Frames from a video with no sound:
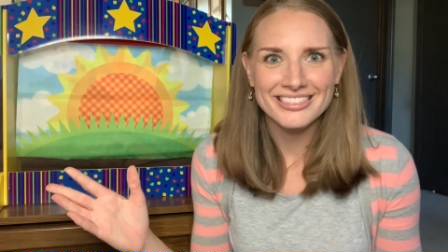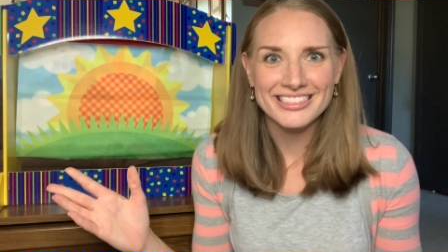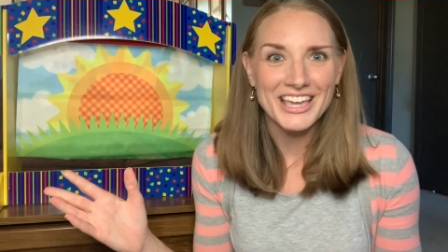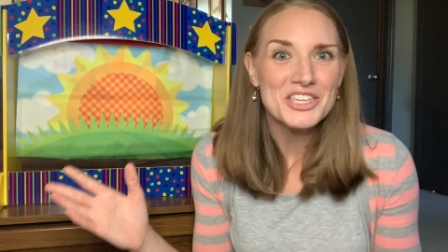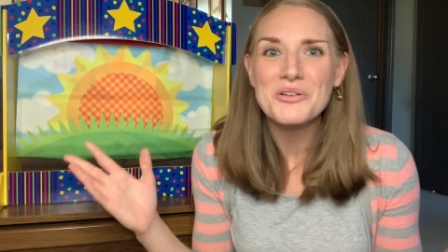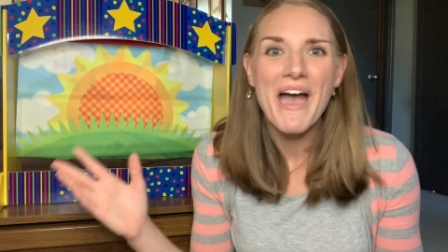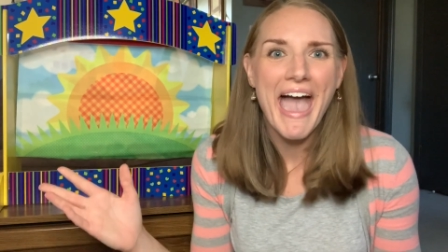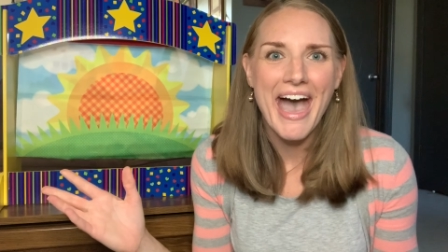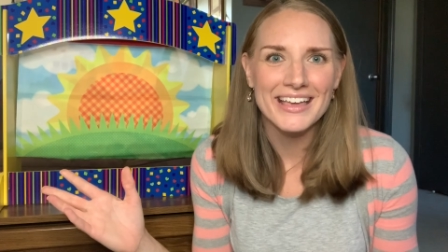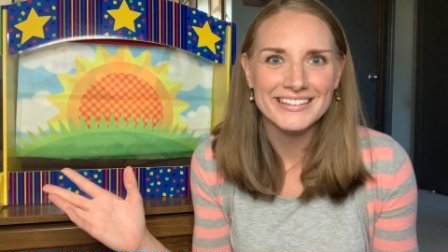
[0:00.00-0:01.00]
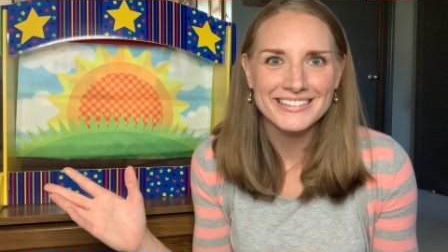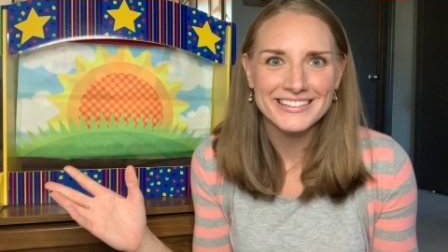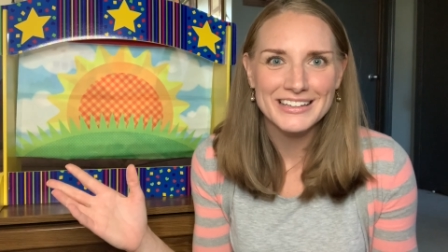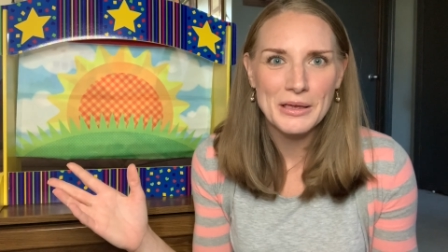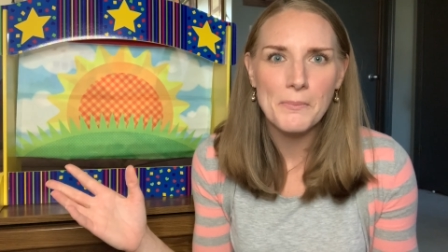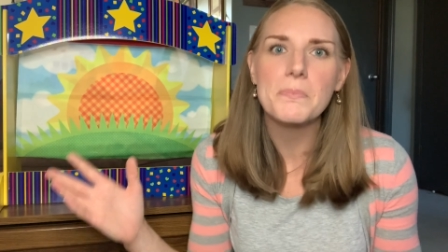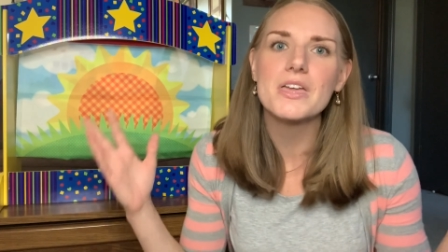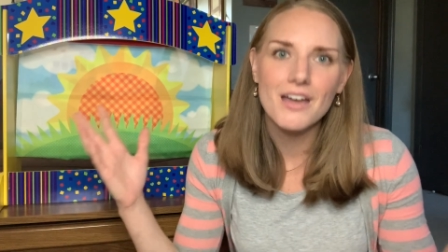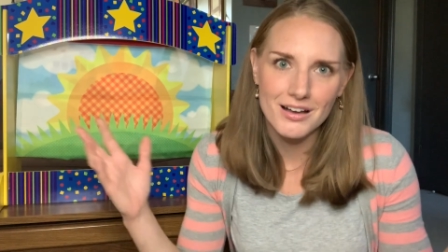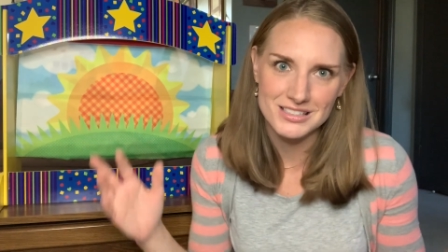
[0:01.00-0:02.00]
that you had
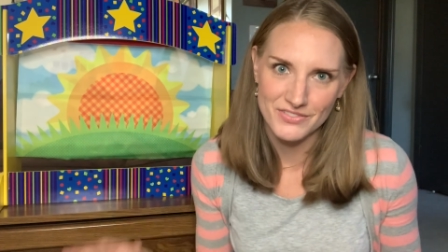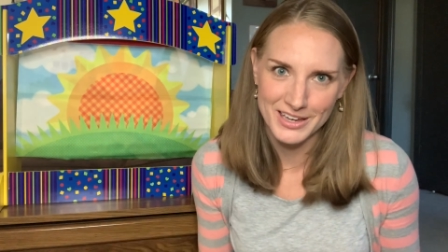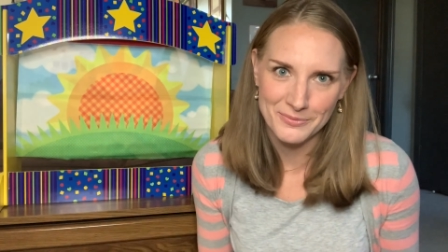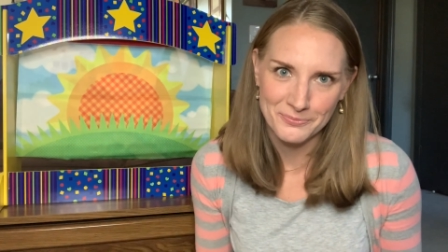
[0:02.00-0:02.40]
because of it.